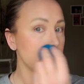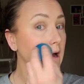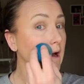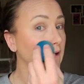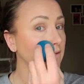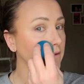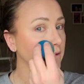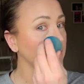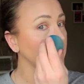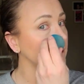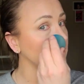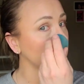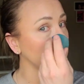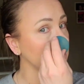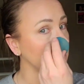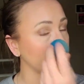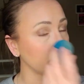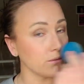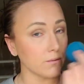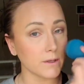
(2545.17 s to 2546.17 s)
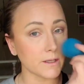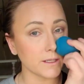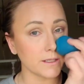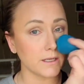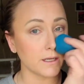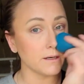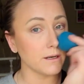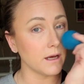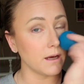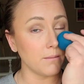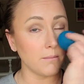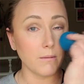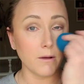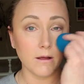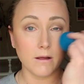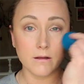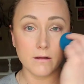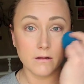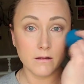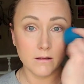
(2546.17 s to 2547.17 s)
and then I look like really done up
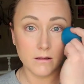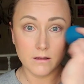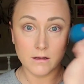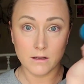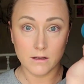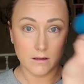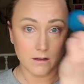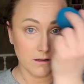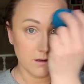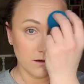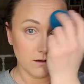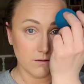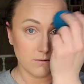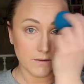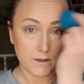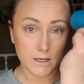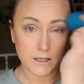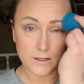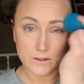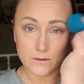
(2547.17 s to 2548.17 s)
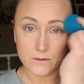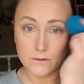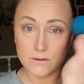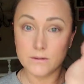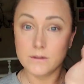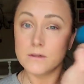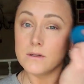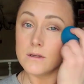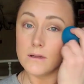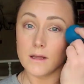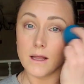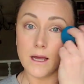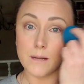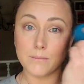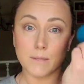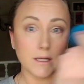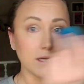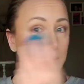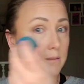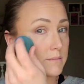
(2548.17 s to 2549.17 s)
when I do line
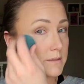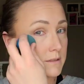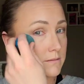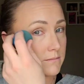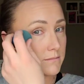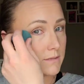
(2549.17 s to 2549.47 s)
my lips.